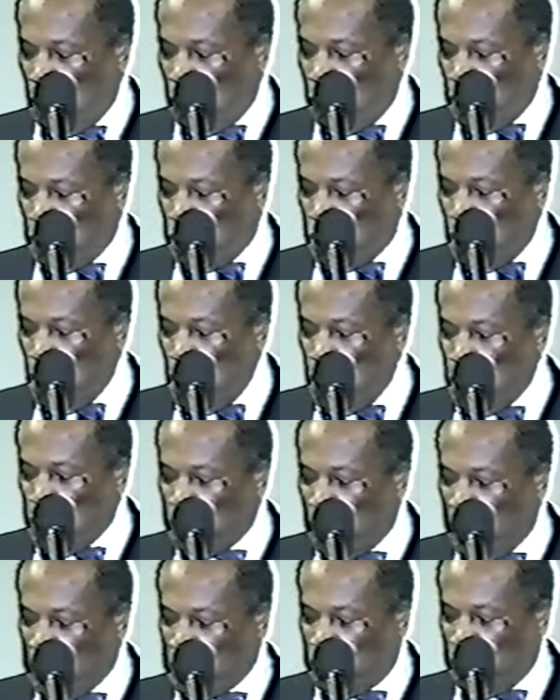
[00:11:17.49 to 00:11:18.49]
the
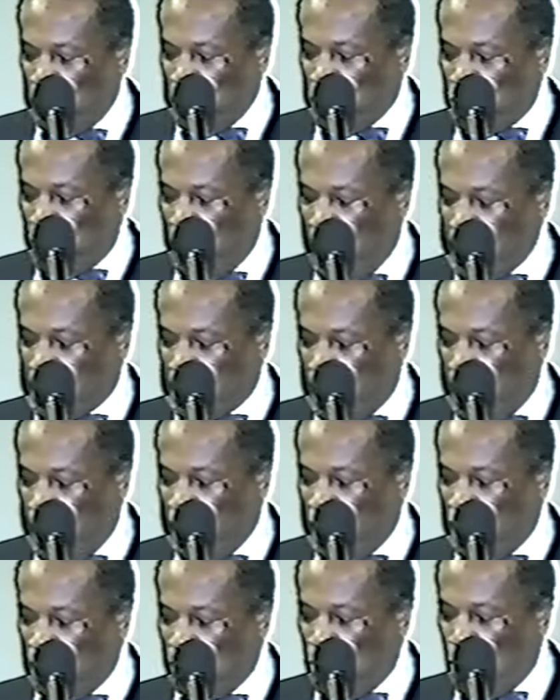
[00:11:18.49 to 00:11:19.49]
Jews must be
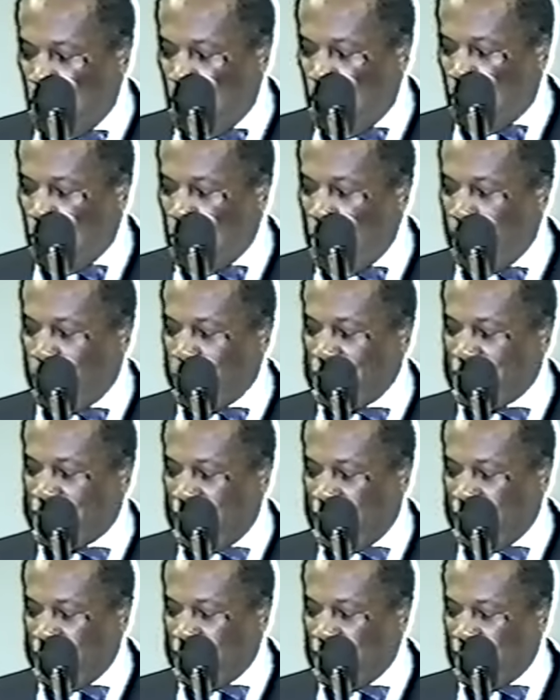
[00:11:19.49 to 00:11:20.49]
translated more
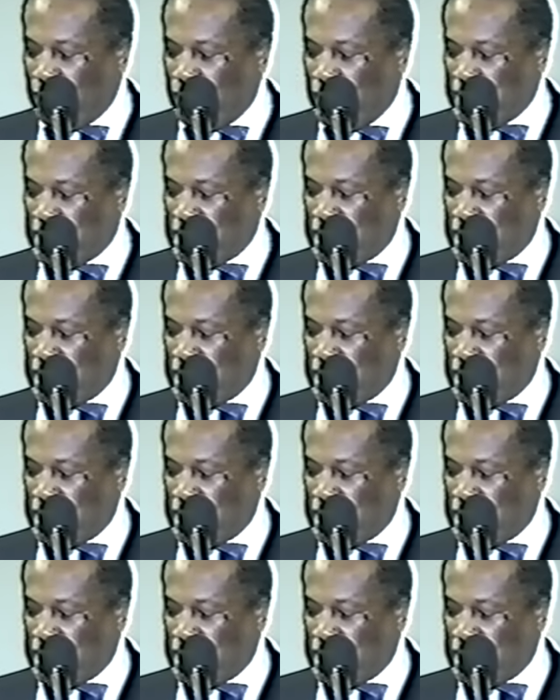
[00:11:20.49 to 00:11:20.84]
representatively,